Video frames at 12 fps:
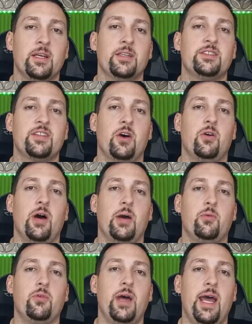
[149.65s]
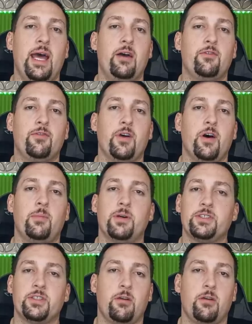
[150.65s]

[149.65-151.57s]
So I will have a bunch of